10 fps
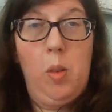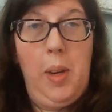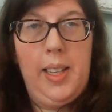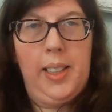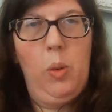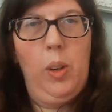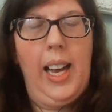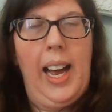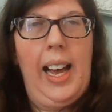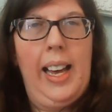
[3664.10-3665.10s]
has gone into
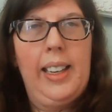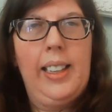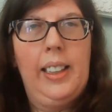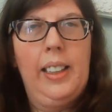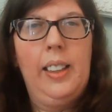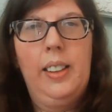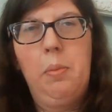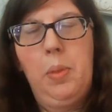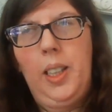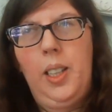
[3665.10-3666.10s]
hiding
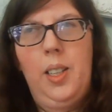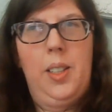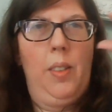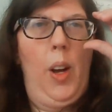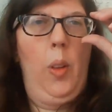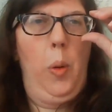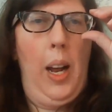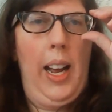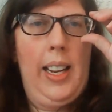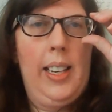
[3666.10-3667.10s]
because of all the
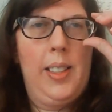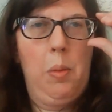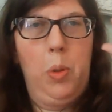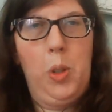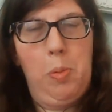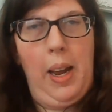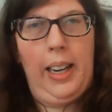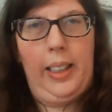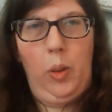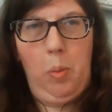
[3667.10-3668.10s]
riots and
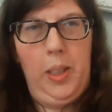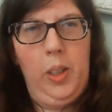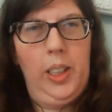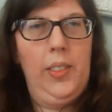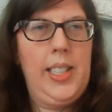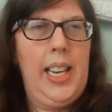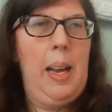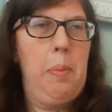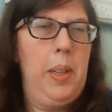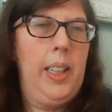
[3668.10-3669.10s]
pushback and rebellion that's
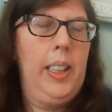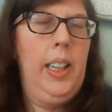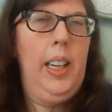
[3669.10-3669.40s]
happening.